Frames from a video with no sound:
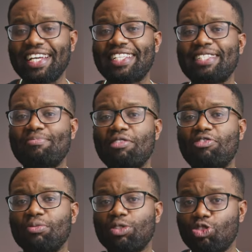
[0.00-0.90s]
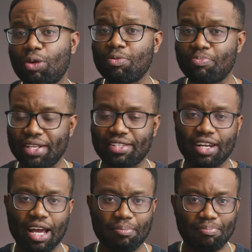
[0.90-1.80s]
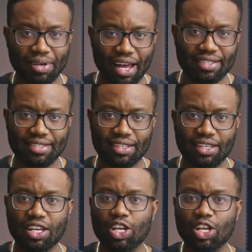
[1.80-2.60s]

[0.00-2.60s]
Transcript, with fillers: it is made from durable metal and plastic,